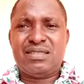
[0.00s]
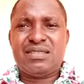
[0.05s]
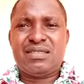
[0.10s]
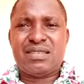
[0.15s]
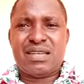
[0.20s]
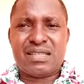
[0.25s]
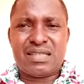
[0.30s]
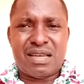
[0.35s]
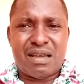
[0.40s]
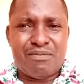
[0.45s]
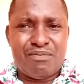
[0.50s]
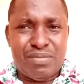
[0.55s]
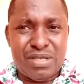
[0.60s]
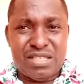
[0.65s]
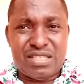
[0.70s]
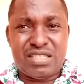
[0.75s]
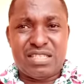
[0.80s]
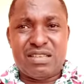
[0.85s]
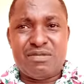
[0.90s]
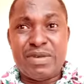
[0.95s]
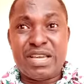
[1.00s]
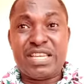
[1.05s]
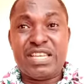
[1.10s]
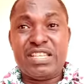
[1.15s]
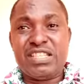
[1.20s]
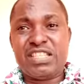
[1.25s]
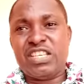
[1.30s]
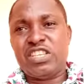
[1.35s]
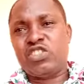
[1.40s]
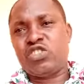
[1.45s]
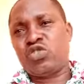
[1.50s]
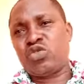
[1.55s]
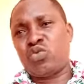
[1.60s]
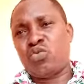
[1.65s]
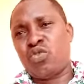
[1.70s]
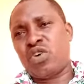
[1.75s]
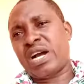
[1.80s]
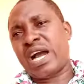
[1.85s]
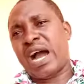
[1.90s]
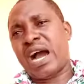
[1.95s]
that are busy making things to
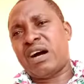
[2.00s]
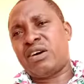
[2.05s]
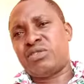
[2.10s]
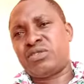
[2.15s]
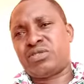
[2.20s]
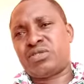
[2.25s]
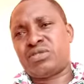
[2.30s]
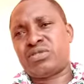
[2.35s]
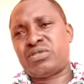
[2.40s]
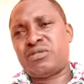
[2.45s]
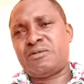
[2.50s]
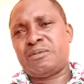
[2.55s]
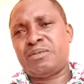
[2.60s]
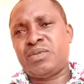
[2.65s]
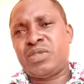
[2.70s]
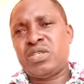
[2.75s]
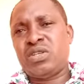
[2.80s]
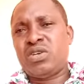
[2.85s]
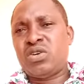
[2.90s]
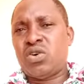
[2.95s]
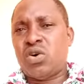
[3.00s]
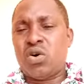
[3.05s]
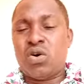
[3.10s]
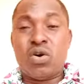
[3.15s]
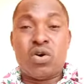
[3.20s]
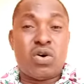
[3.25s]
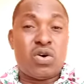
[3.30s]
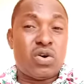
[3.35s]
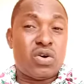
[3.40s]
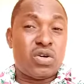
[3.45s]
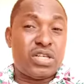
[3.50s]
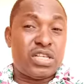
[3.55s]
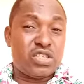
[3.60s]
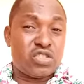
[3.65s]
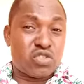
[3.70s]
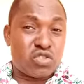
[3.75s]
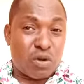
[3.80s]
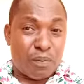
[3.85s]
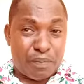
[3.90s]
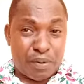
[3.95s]
work out, all the
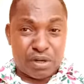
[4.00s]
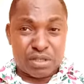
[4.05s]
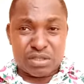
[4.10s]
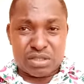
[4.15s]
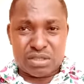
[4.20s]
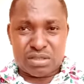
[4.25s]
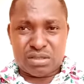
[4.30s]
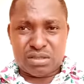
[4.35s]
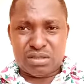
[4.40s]
support,